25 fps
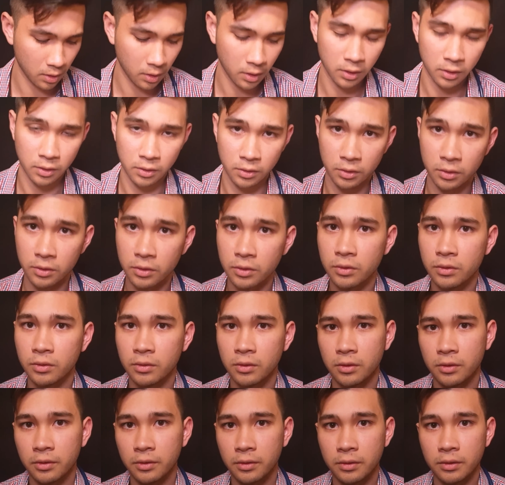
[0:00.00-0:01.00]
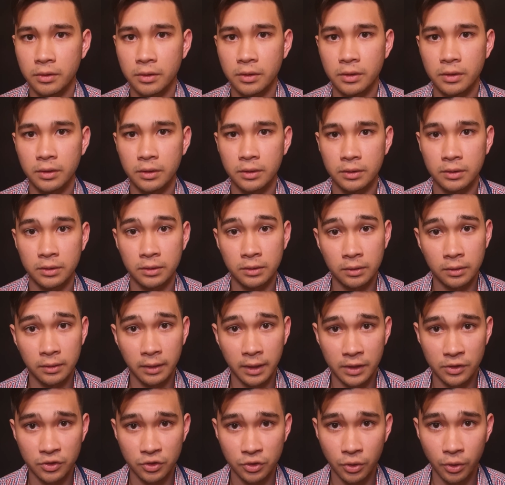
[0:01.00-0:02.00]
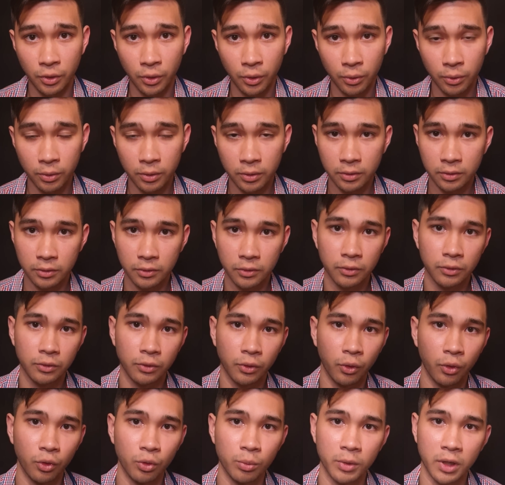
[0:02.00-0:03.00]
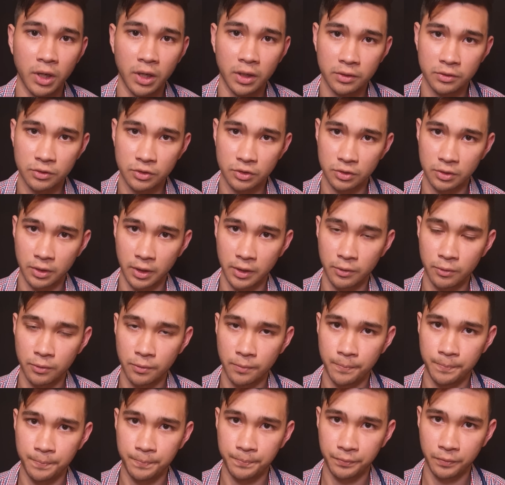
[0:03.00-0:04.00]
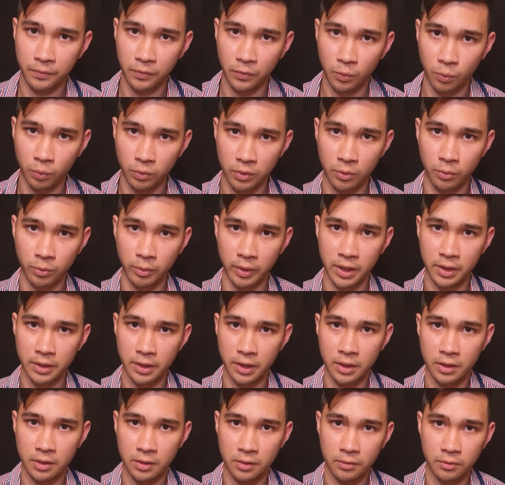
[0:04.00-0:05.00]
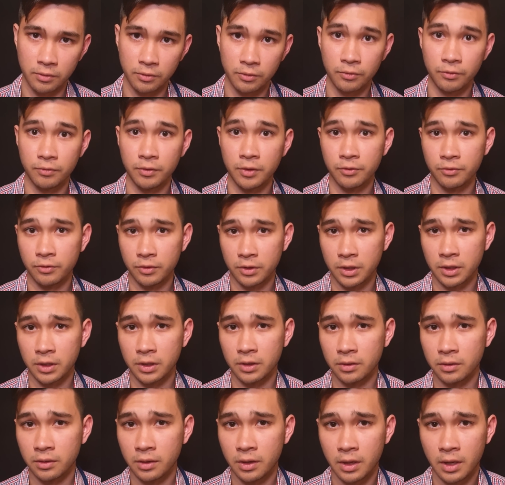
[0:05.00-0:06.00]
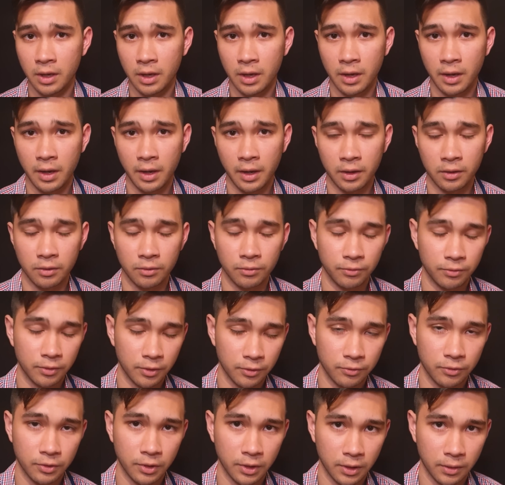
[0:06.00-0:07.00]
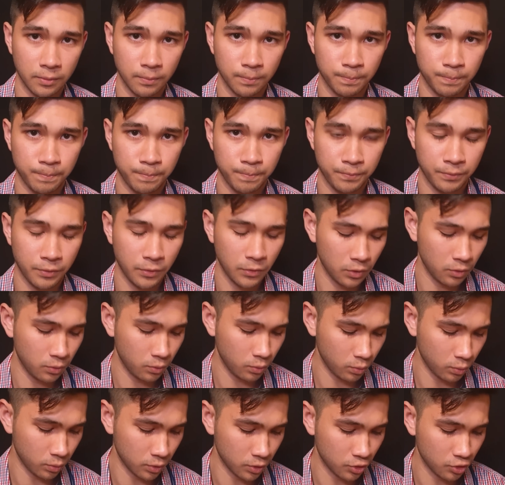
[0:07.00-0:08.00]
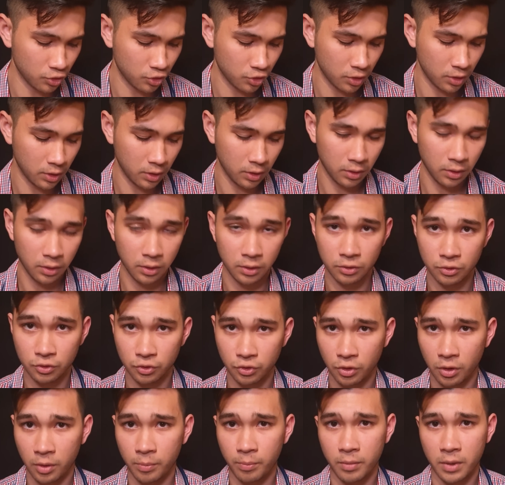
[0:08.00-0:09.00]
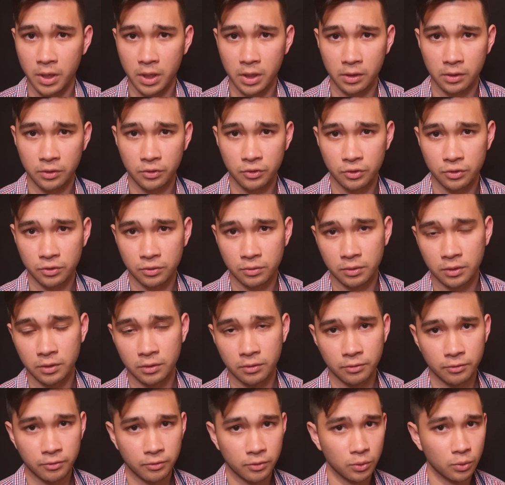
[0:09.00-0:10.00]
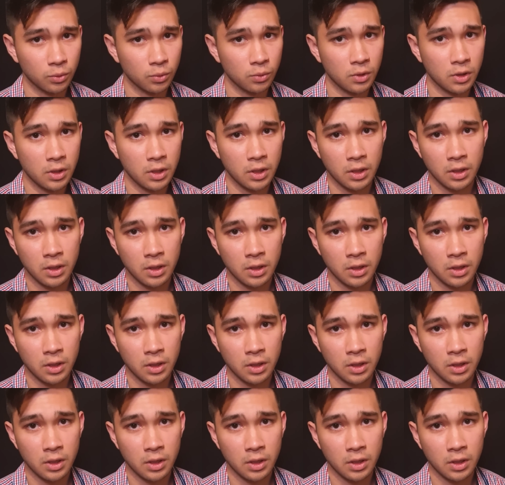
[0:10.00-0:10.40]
And on the Glasgow Coma Scale, we rate a 15 out of 15, which is top marks and full